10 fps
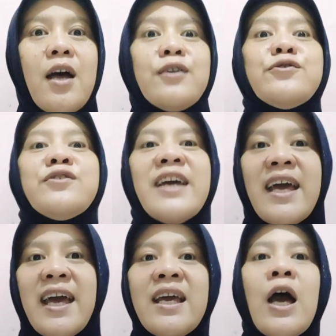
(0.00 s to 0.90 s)

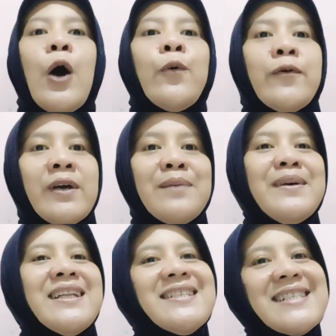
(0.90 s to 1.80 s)
Today, we will
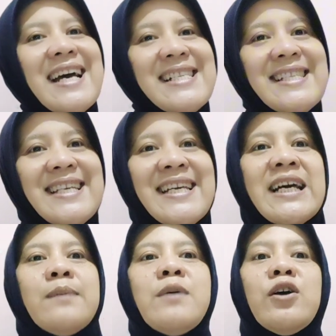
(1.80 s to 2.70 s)
be
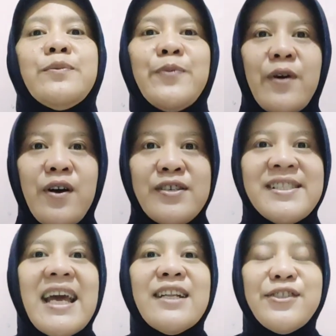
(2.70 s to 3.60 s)
discussing about
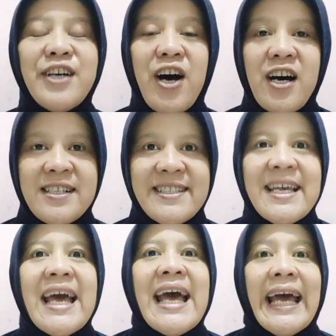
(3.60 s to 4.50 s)
pros and cons
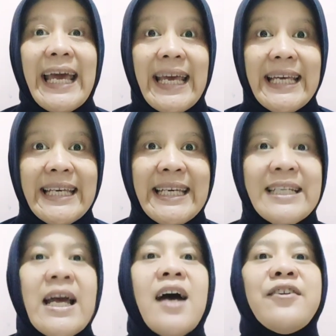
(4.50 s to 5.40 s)

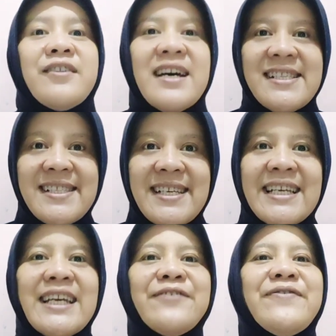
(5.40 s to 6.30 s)
in
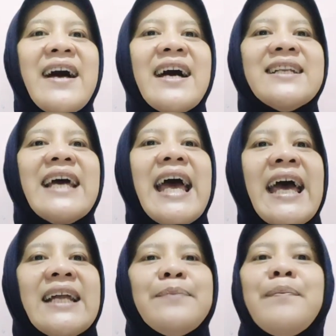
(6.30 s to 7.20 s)
reducing infant
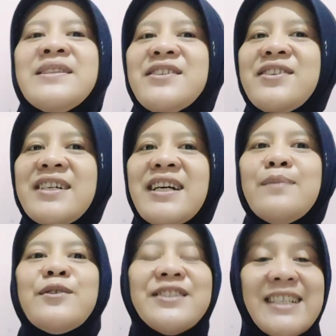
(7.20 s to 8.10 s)
and
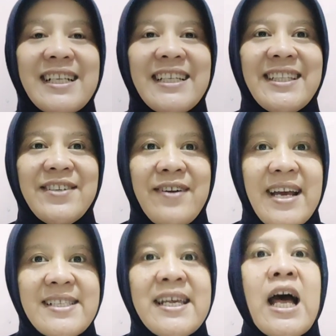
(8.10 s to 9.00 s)
maternal mortality
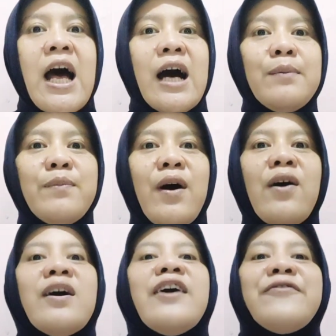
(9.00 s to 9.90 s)
rates
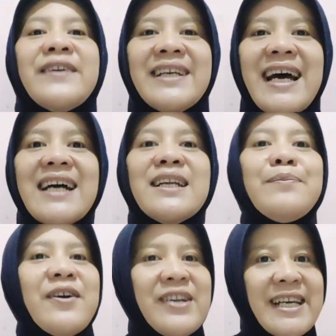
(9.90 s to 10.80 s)
among African
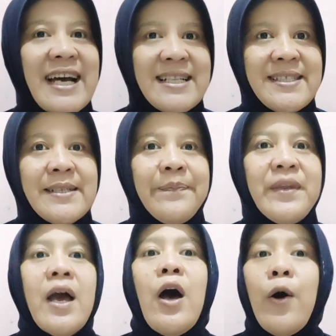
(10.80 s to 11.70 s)
Americans.
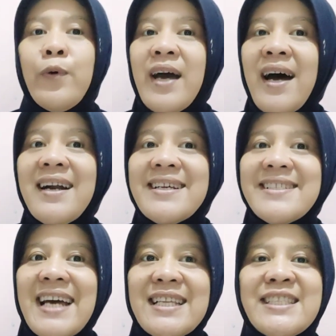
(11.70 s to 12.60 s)
We are
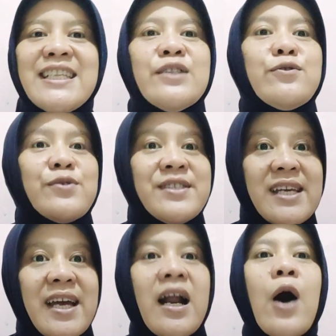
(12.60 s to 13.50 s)
excited to
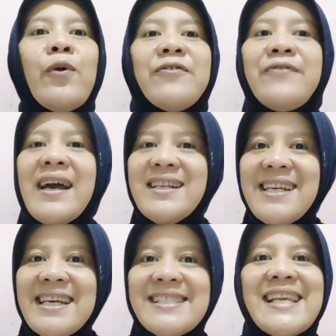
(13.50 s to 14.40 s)
share our
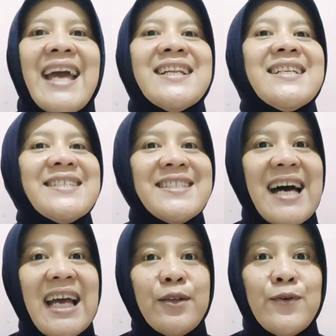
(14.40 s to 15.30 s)
findings and
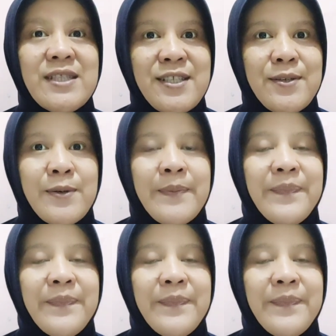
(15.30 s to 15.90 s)
insight with you.